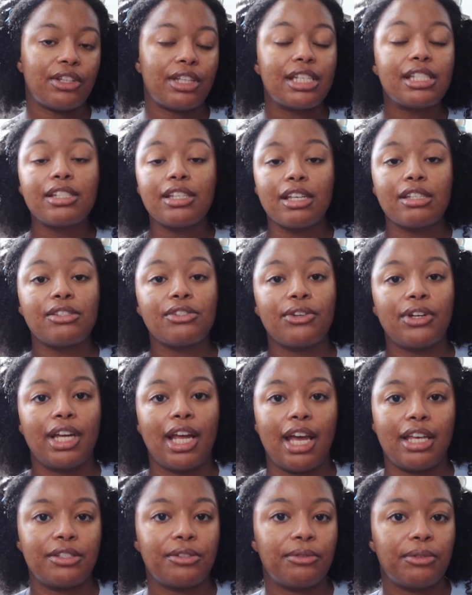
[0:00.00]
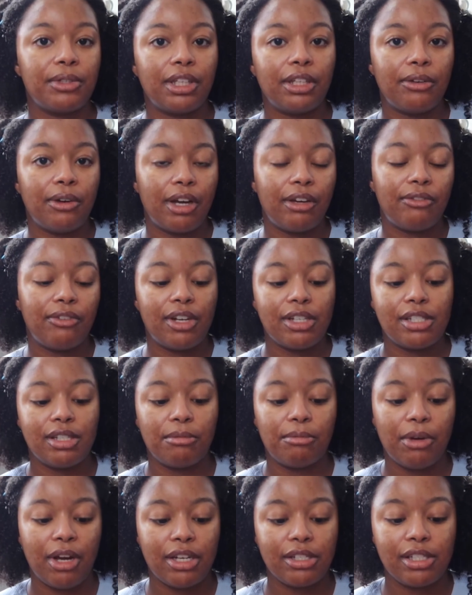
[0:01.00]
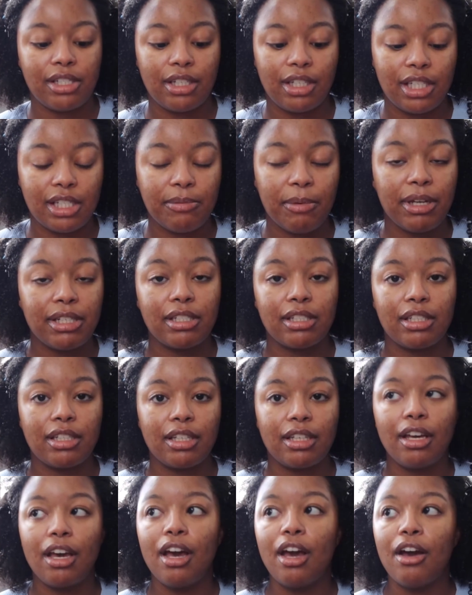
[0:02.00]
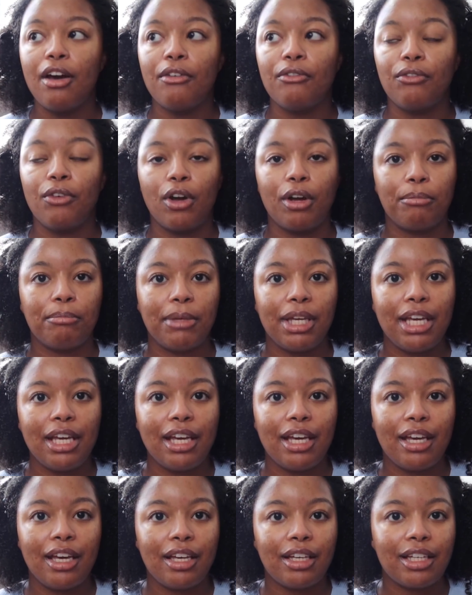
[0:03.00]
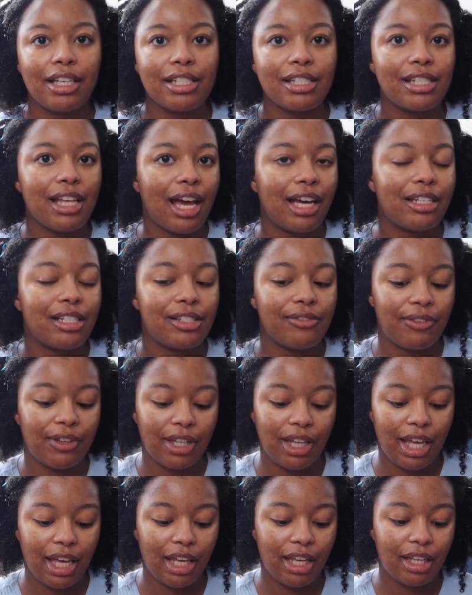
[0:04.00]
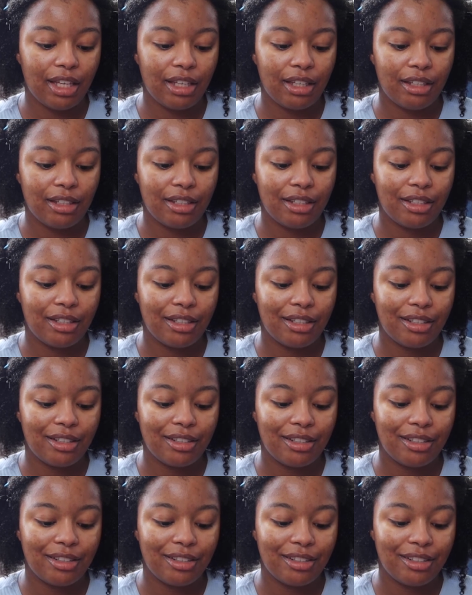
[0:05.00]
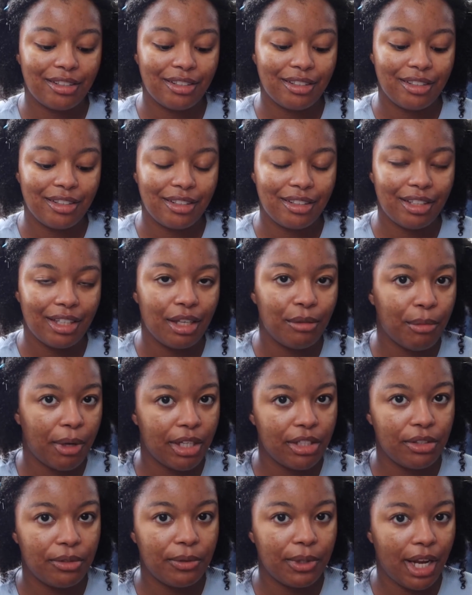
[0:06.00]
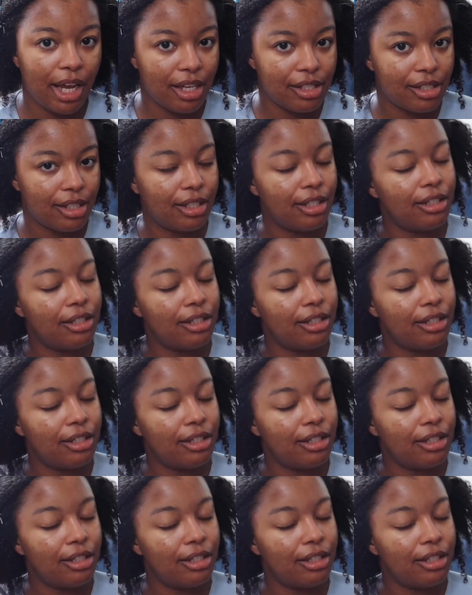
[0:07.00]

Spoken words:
This sunscreen has a really great first impression, especially for me, because I just feel like it might do what it has to